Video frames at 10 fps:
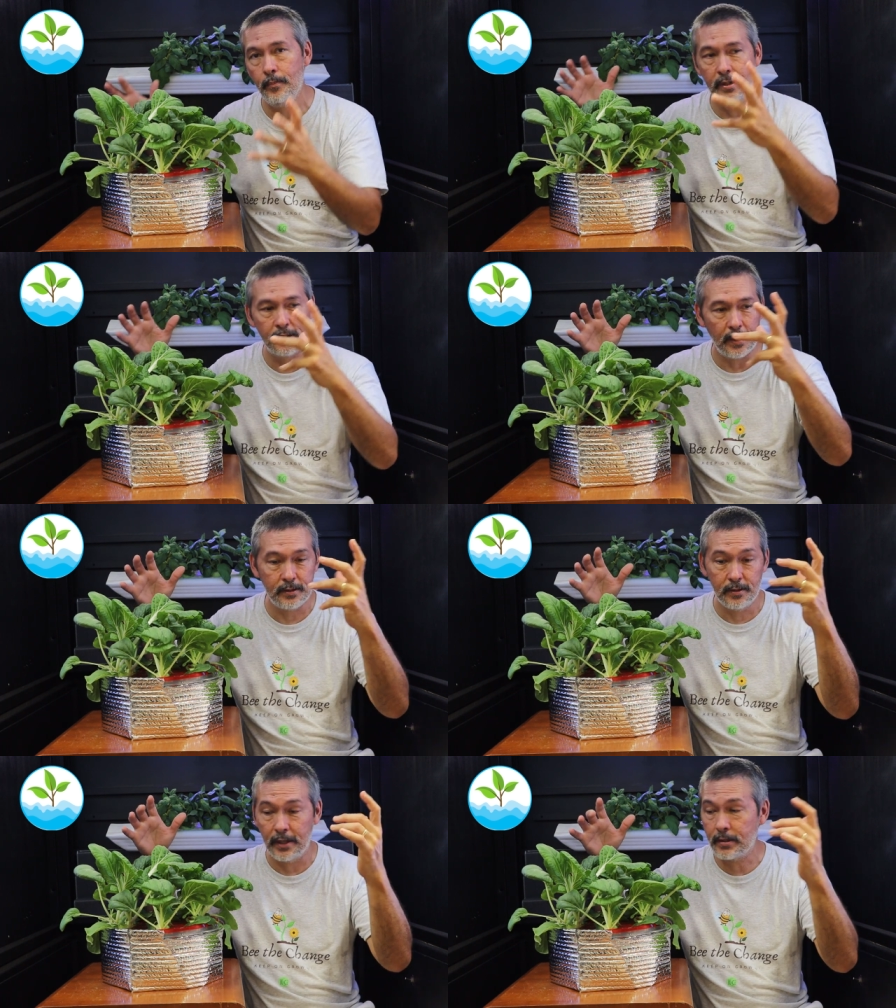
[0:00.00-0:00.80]

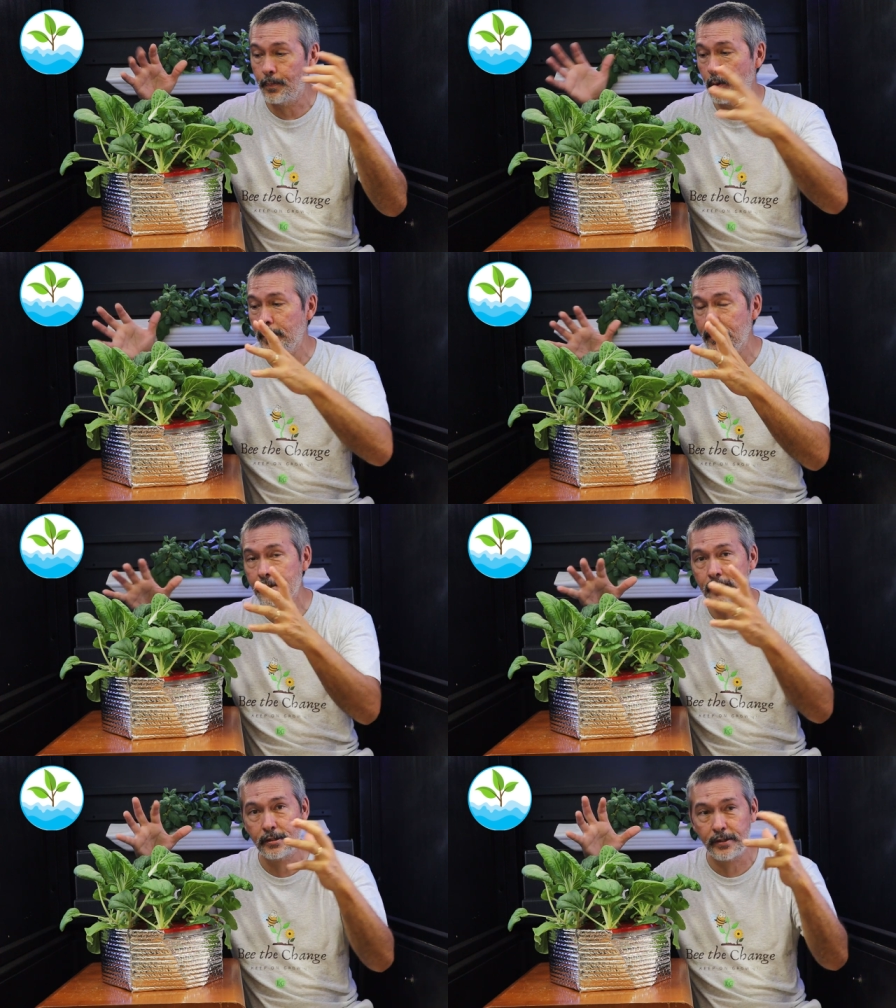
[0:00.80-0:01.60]
Besides like the pretty
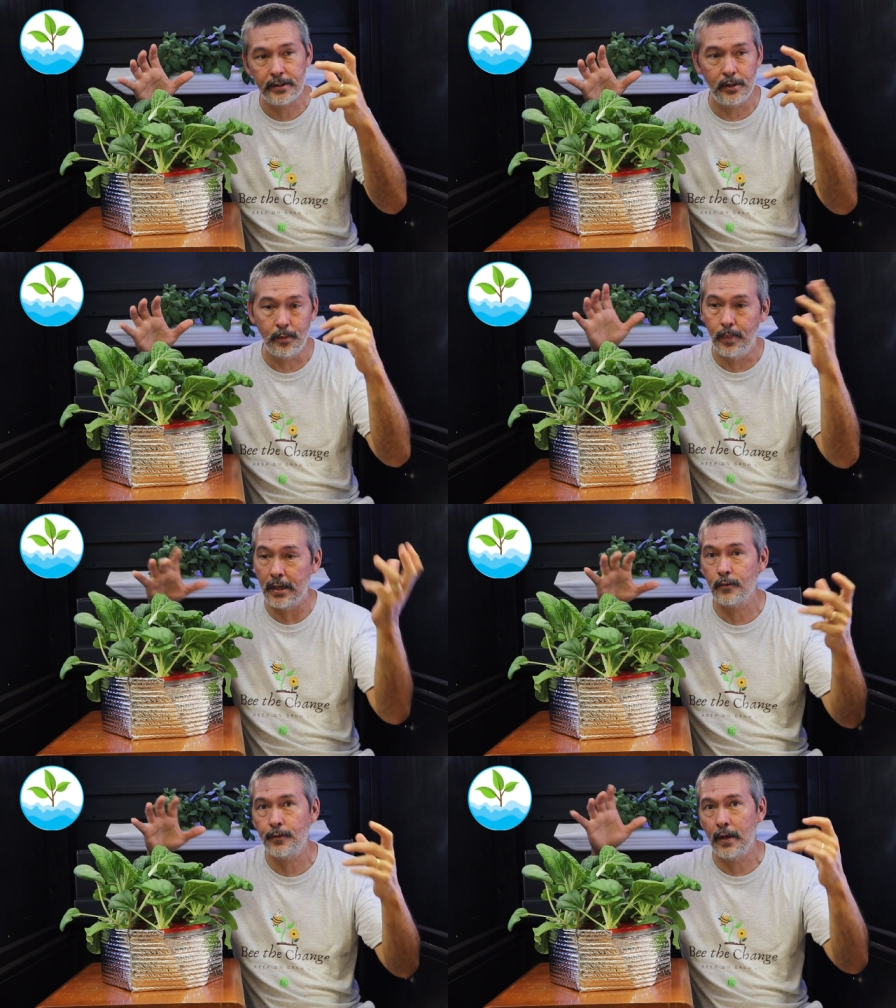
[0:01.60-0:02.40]
insects like your
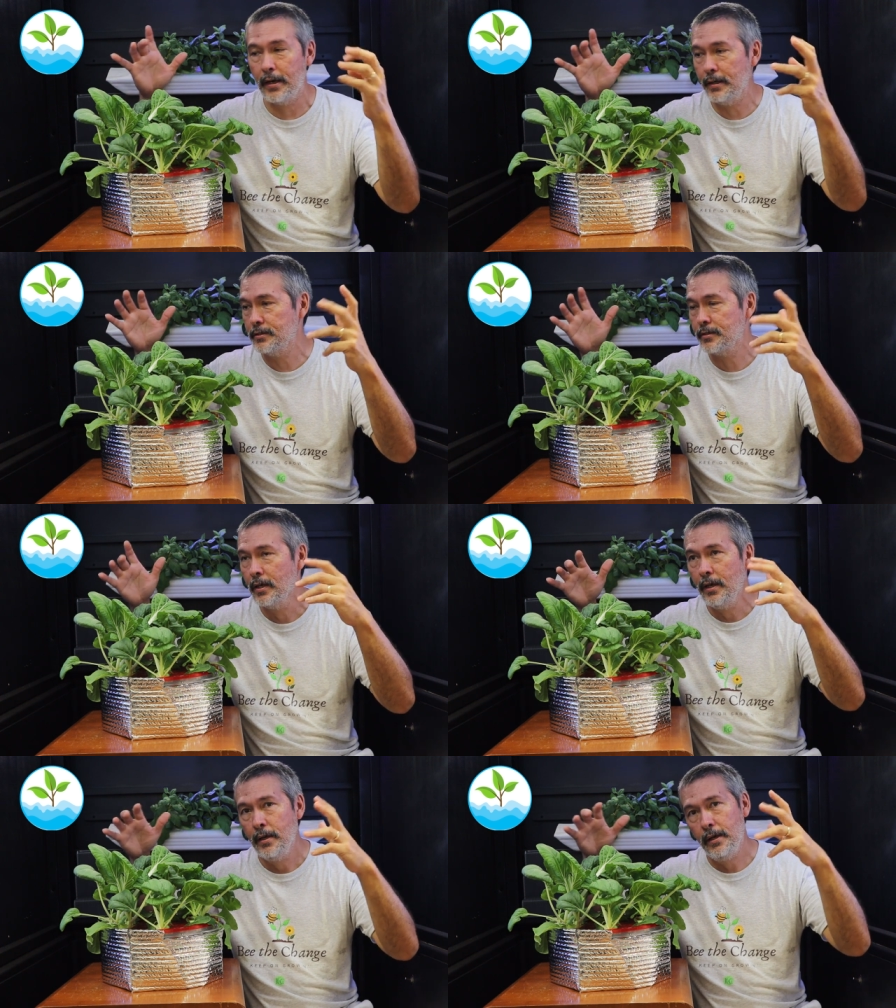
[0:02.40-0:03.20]
butterflies
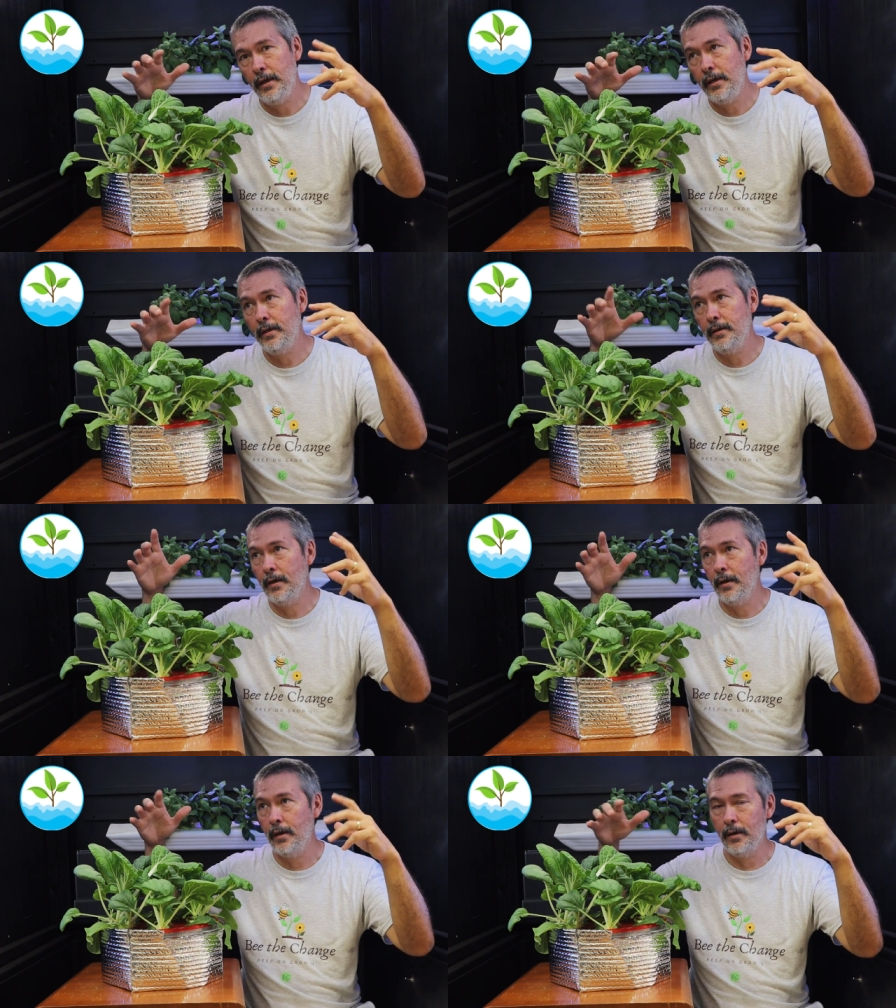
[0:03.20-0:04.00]

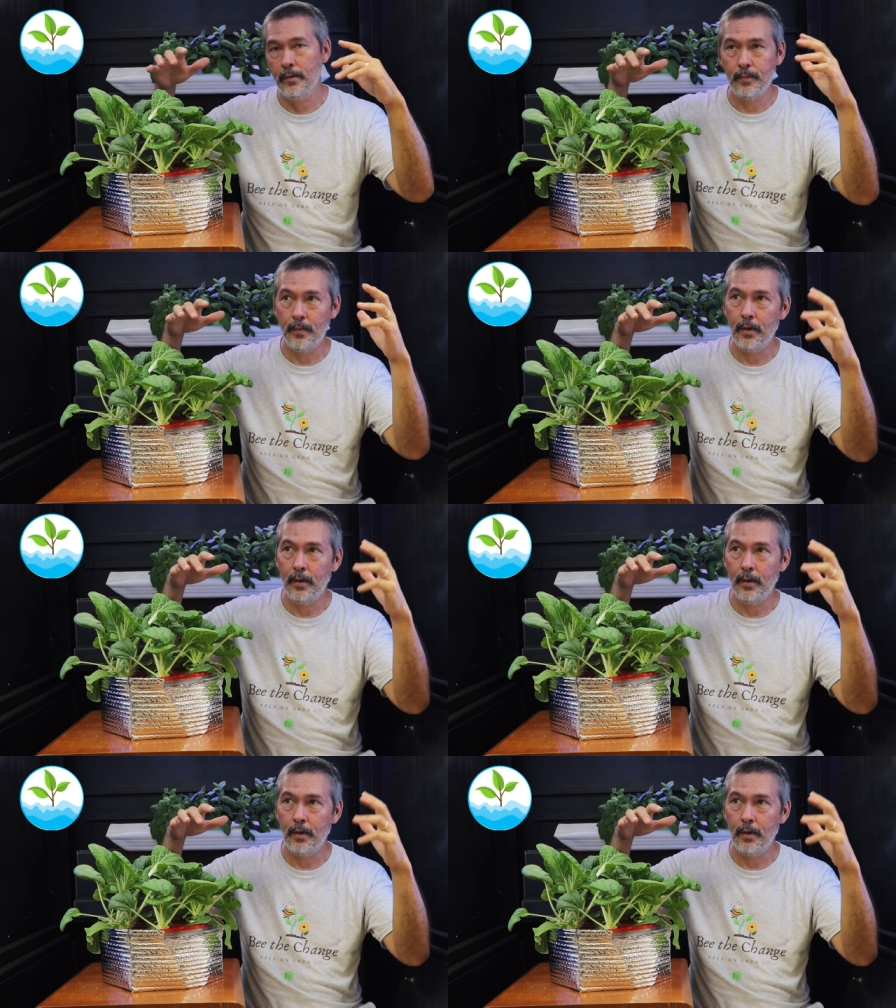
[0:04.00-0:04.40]
and uh,